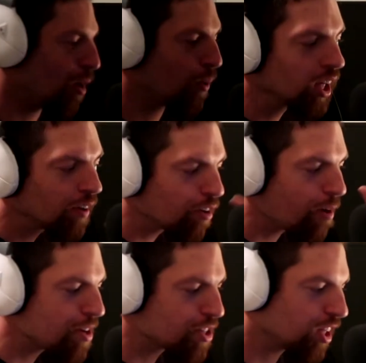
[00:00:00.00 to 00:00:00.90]
We love you,
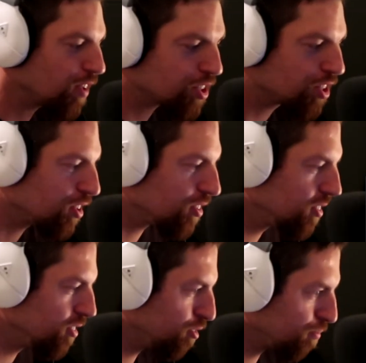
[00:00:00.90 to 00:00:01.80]
Amy, and she loves you too.
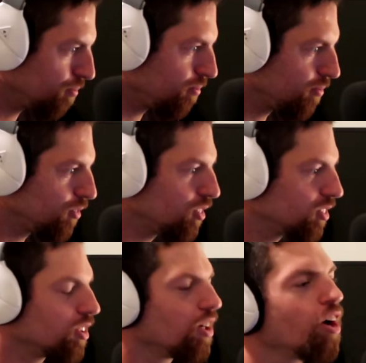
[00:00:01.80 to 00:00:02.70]

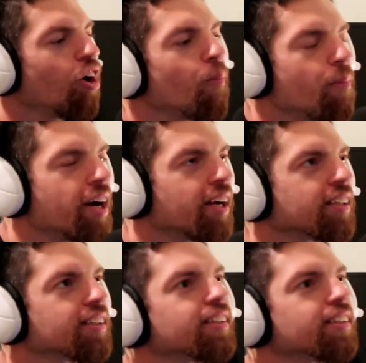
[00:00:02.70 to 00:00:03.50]
Oh, man.